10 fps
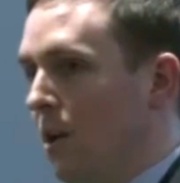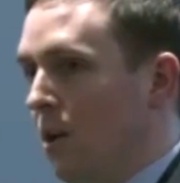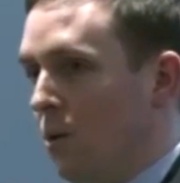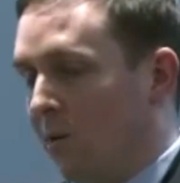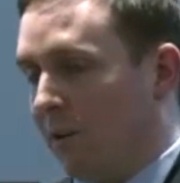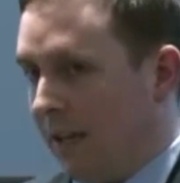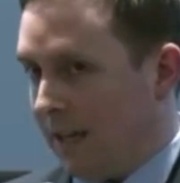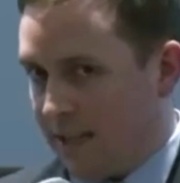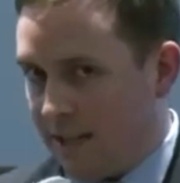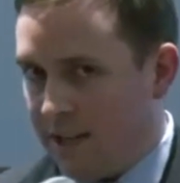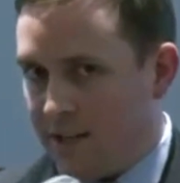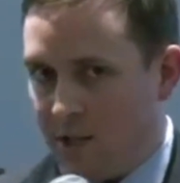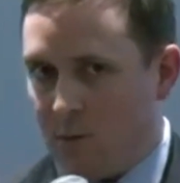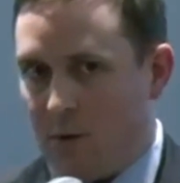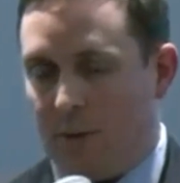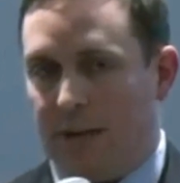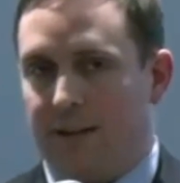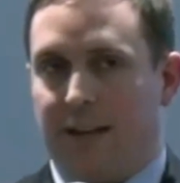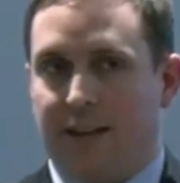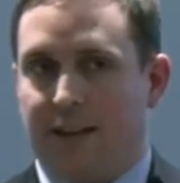We're really excited to see where we can
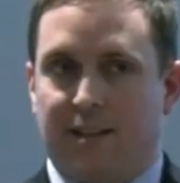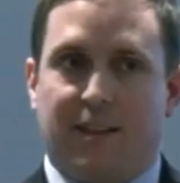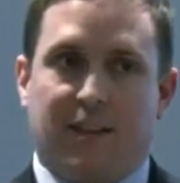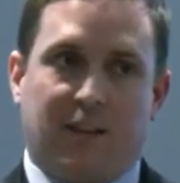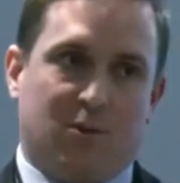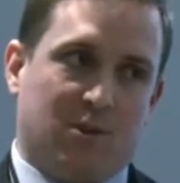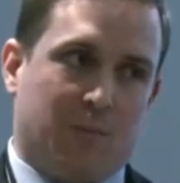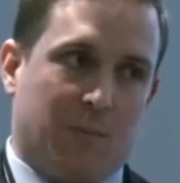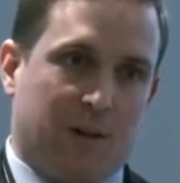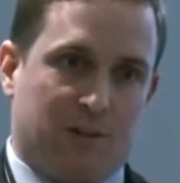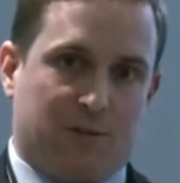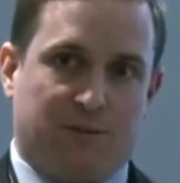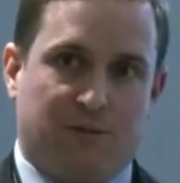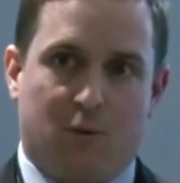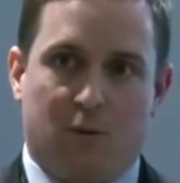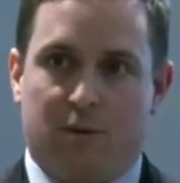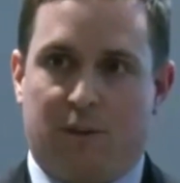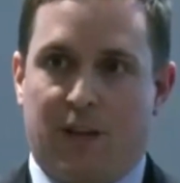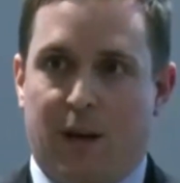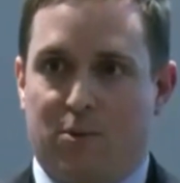take this, and I thank you so much for the
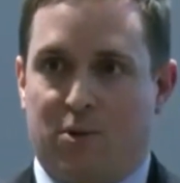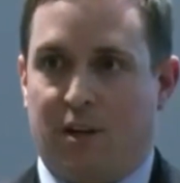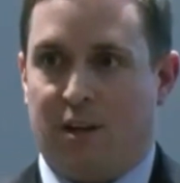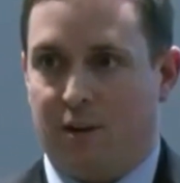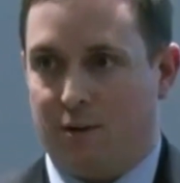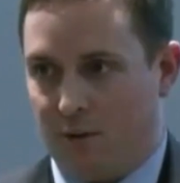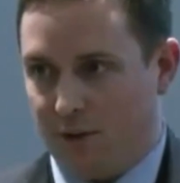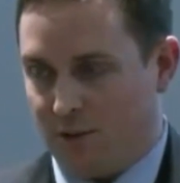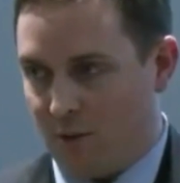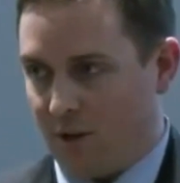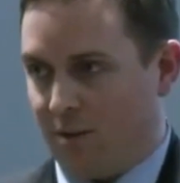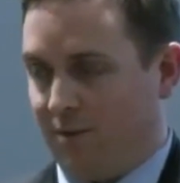opportunity to do this work.